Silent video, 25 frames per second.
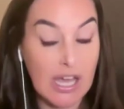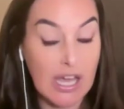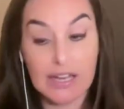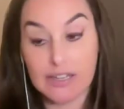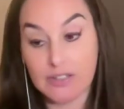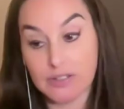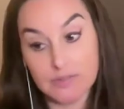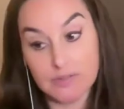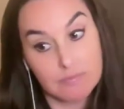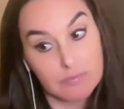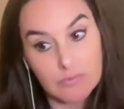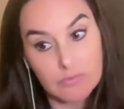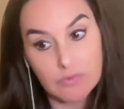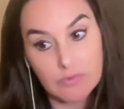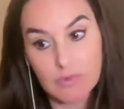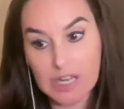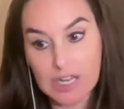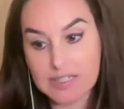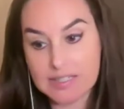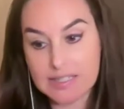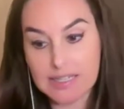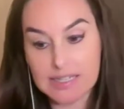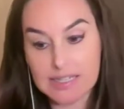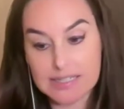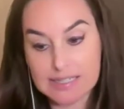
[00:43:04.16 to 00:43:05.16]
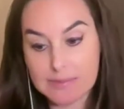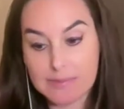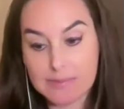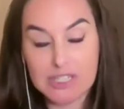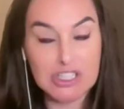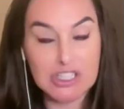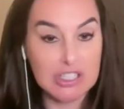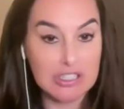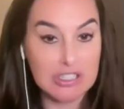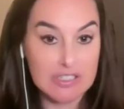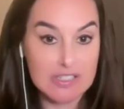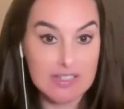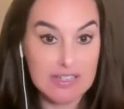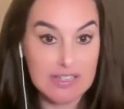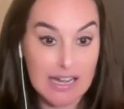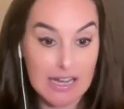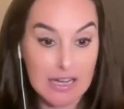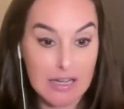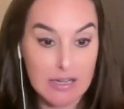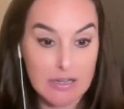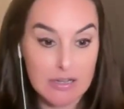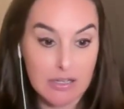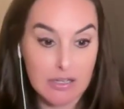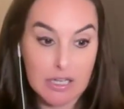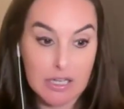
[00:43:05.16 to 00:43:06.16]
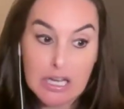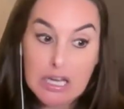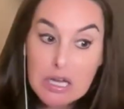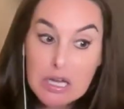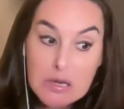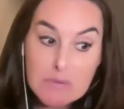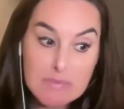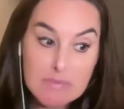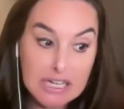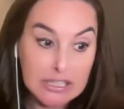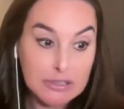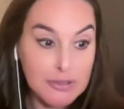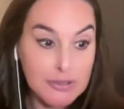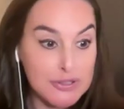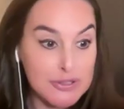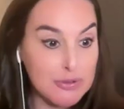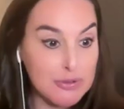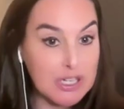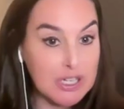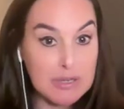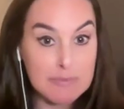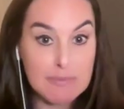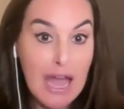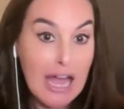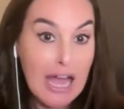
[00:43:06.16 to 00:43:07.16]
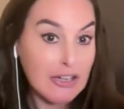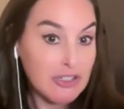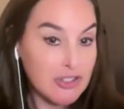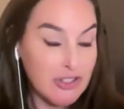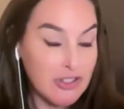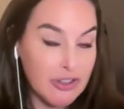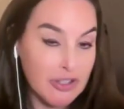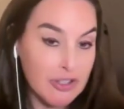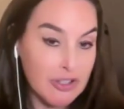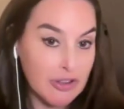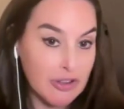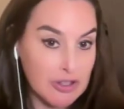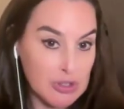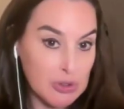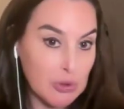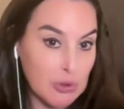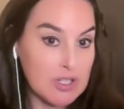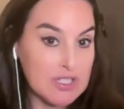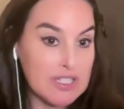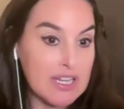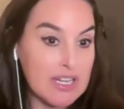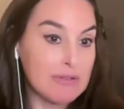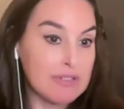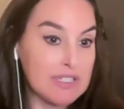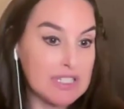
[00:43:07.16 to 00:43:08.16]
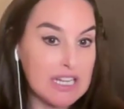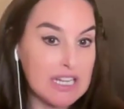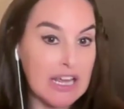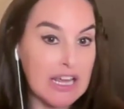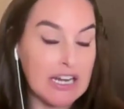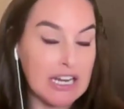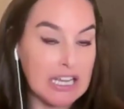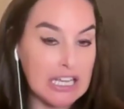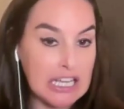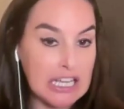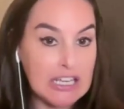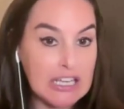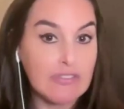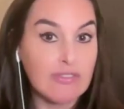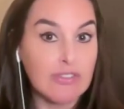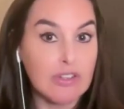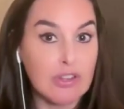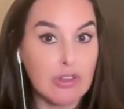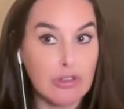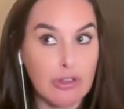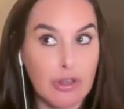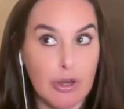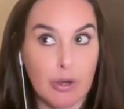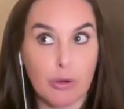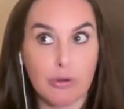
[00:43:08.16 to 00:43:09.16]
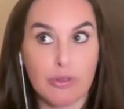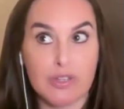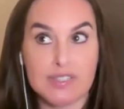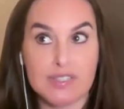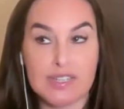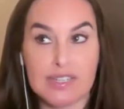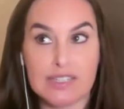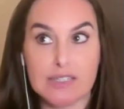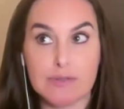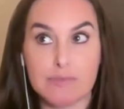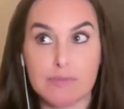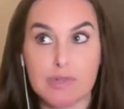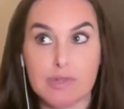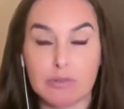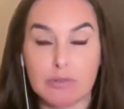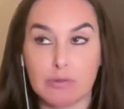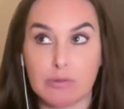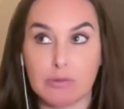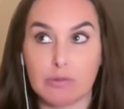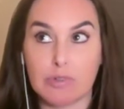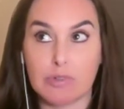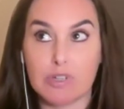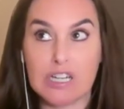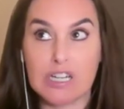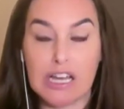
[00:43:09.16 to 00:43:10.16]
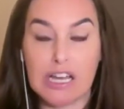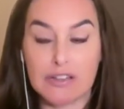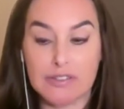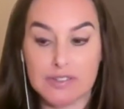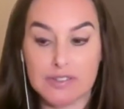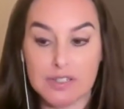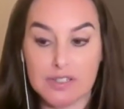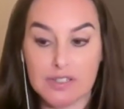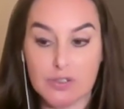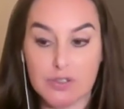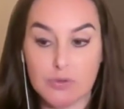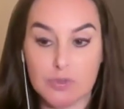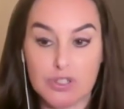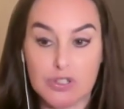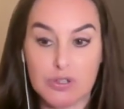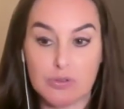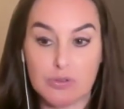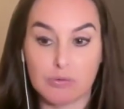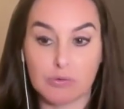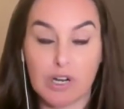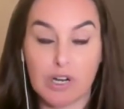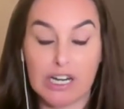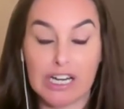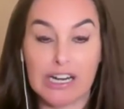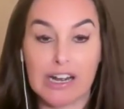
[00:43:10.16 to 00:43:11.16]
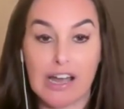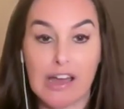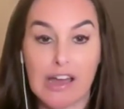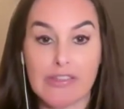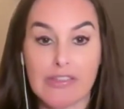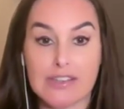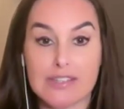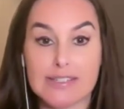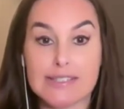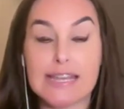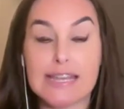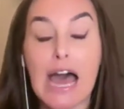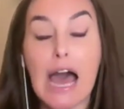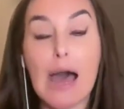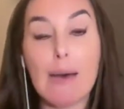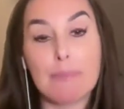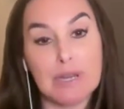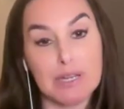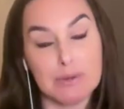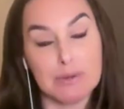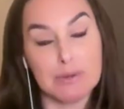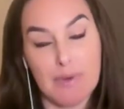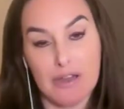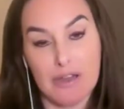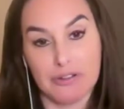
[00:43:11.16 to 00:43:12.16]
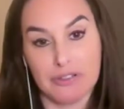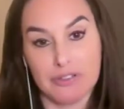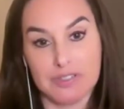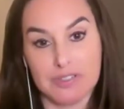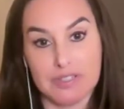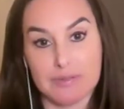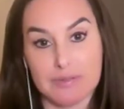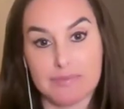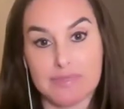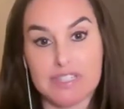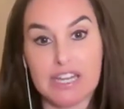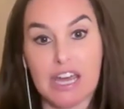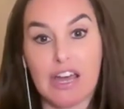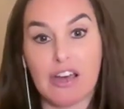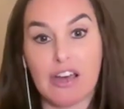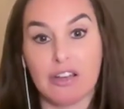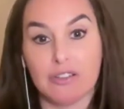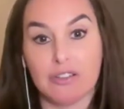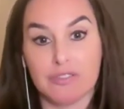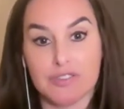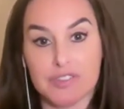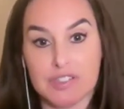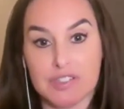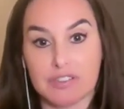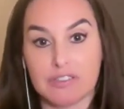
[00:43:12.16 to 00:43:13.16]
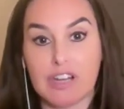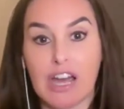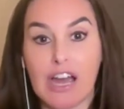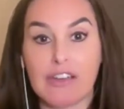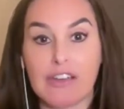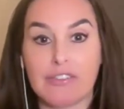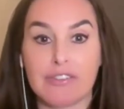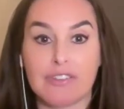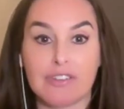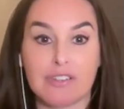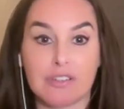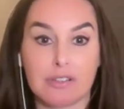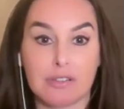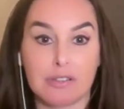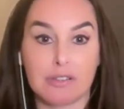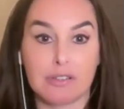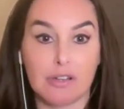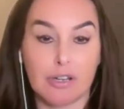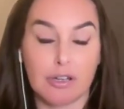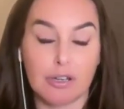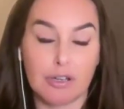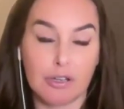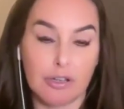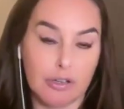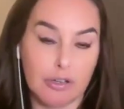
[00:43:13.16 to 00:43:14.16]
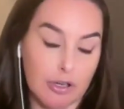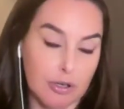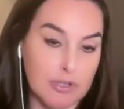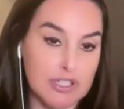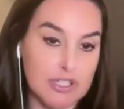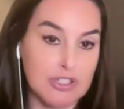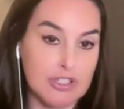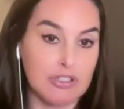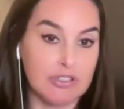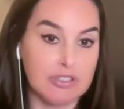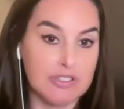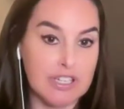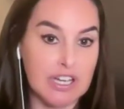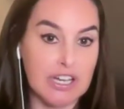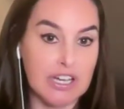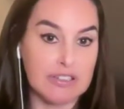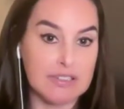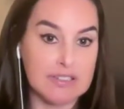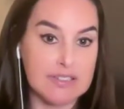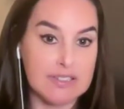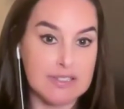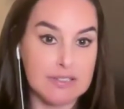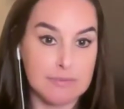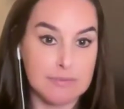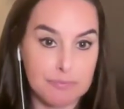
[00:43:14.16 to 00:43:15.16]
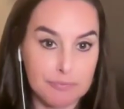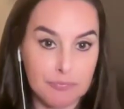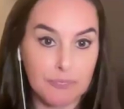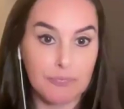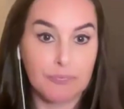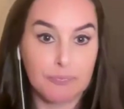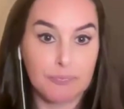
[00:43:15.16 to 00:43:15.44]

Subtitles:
Yeah, and as I mentioned, my close reading matched the scores I was getting, even though the sentiment analysis was running on the topic models themselves, not the original texts.